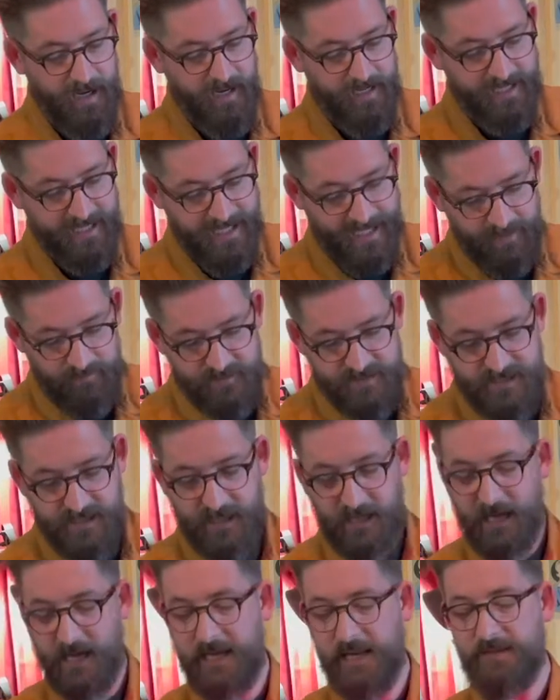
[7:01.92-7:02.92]

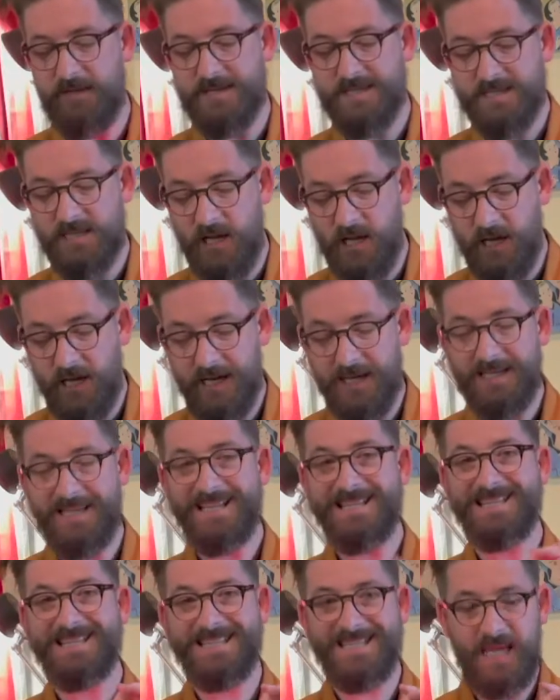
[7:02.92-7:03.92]
counter and in the side
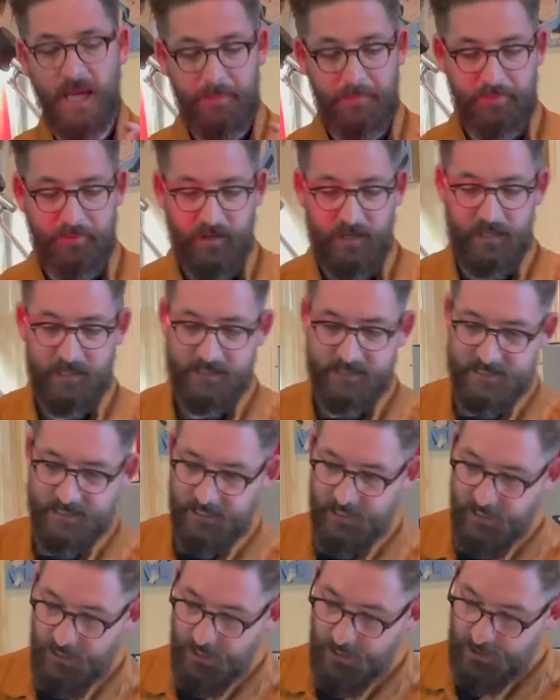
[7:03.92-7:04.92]
separate
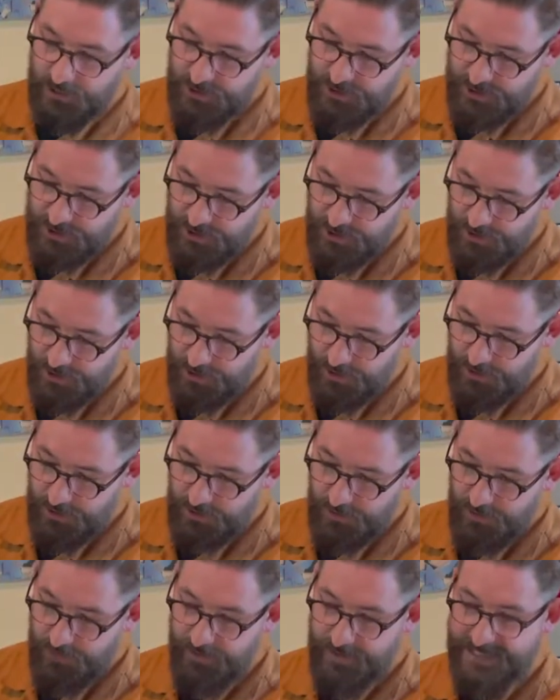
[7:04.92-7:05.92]

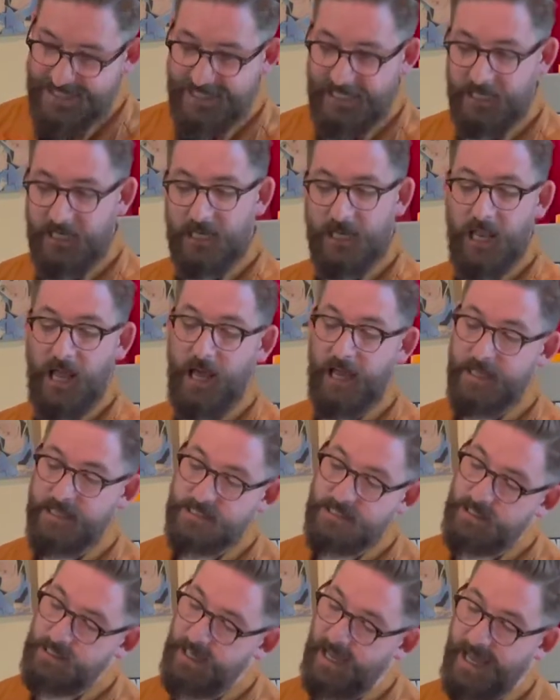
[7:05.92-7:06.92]
to this little light
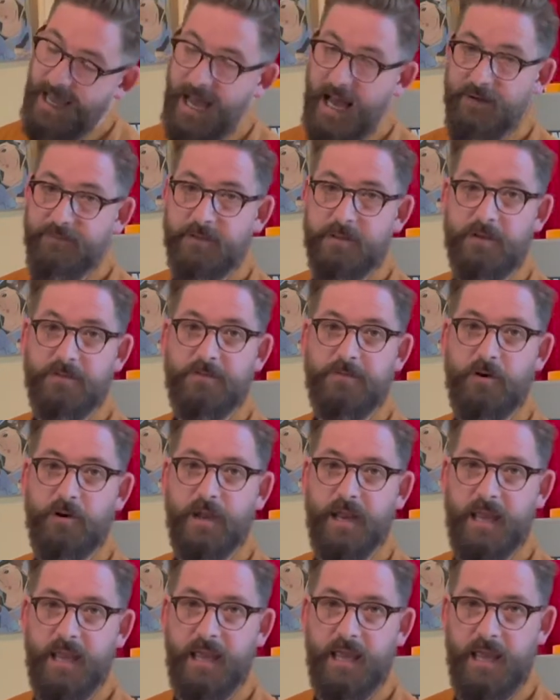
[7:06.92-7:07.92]
that you have at the
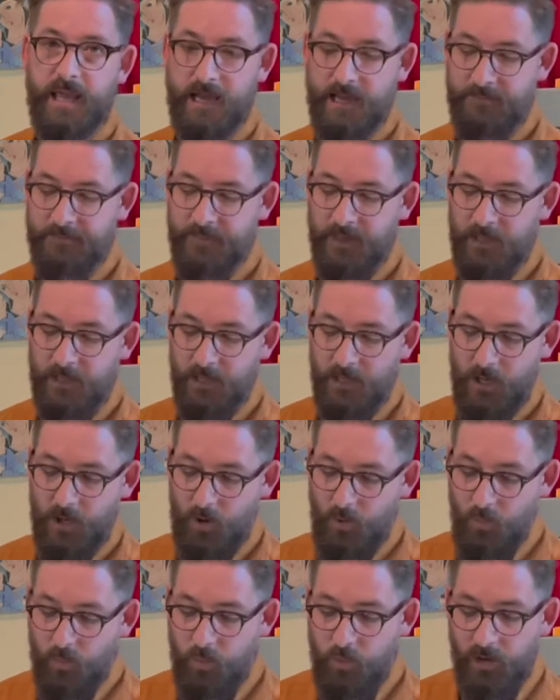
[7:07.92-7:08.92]
front here.
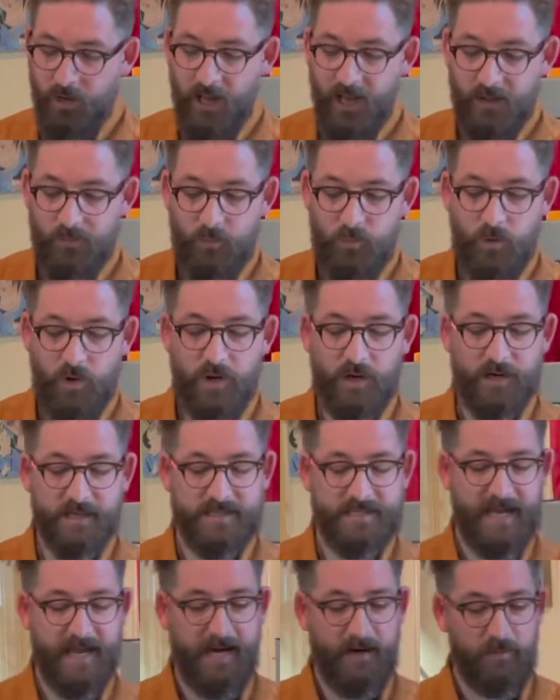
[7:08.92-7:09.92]
What I
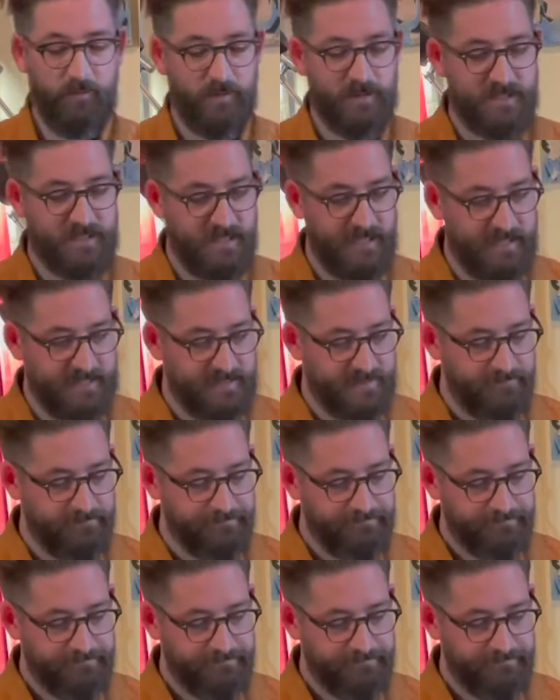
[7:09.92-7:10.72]
worked out was this.